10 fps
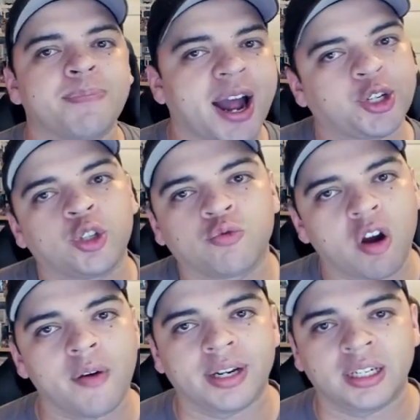matched the
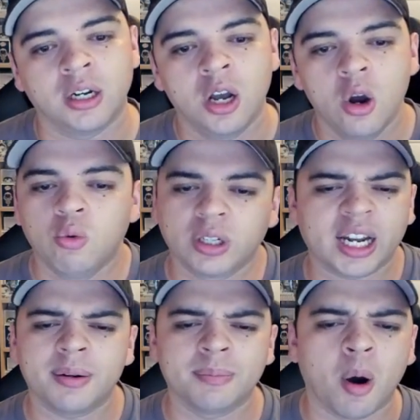rarity. We're looking
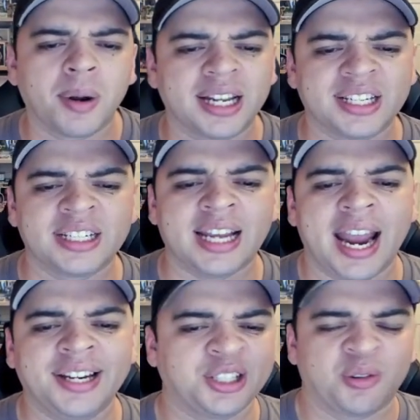at Mobilize
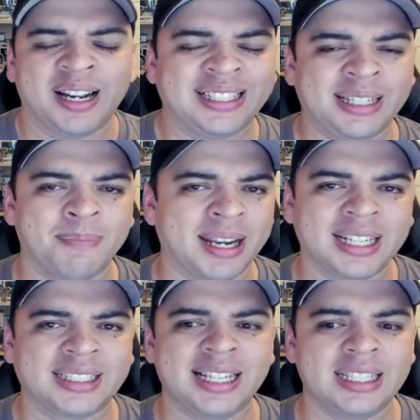Engage in 2019
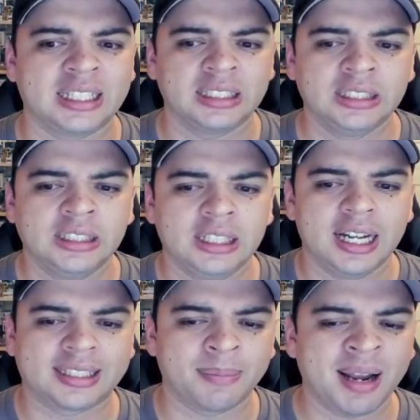MegaTins.
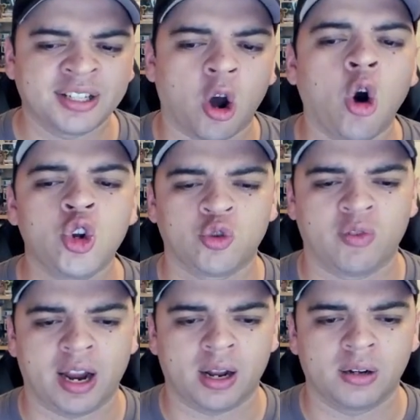It's coming out as an ultra
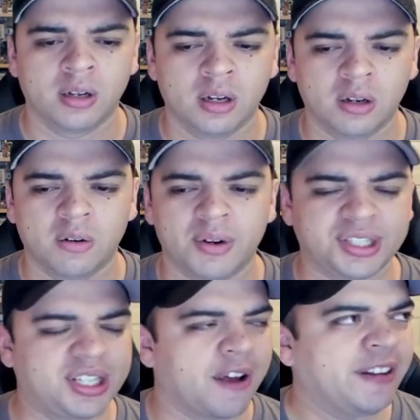rare,
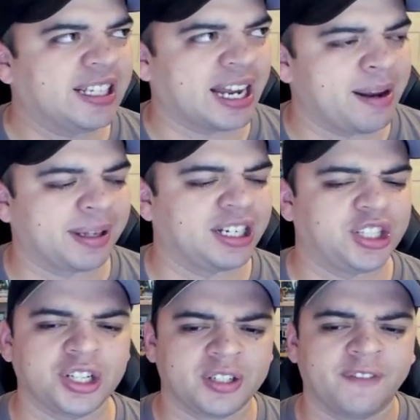which definitely dynamically
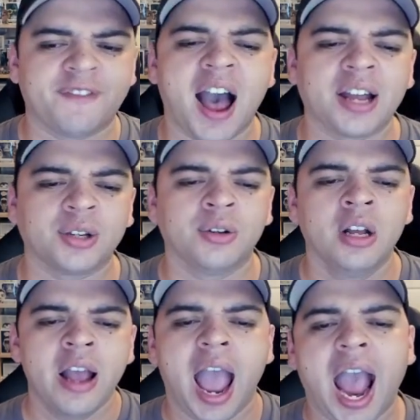changes the value,
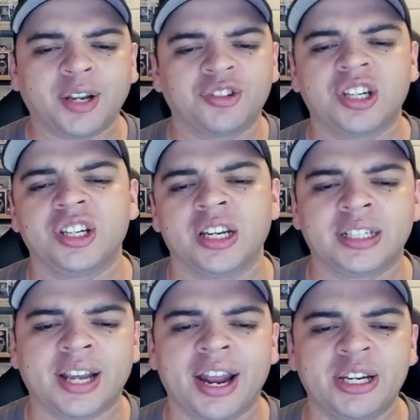as you see
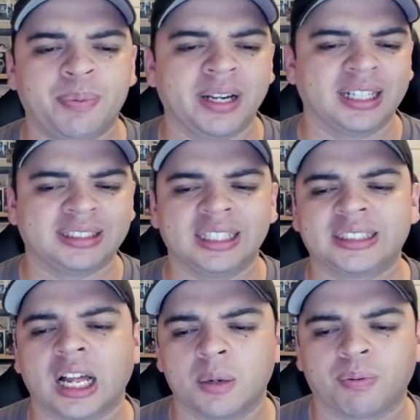Engage being a
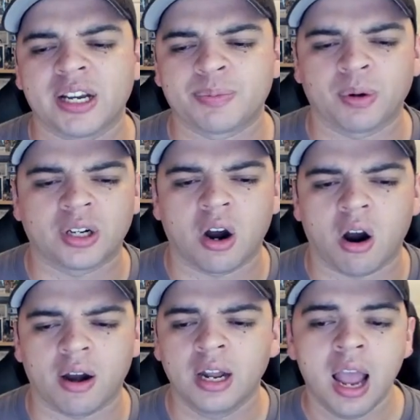$6 price point
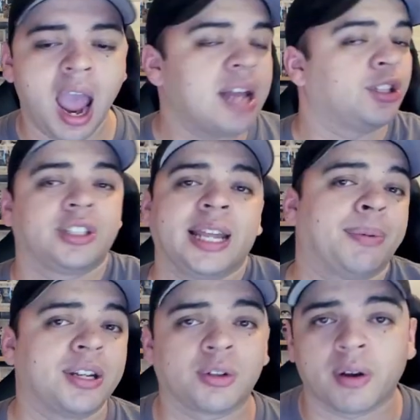card, and just
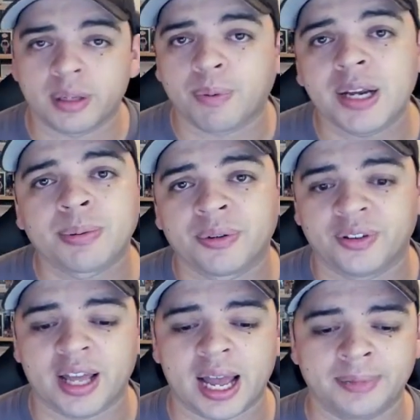stabilizing around the price point
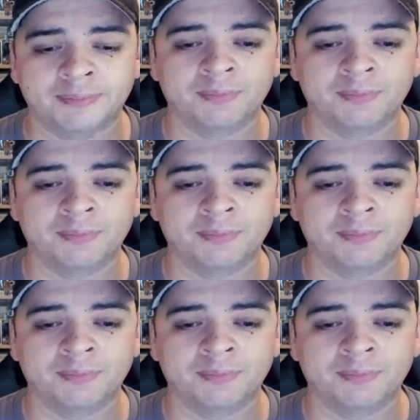for that.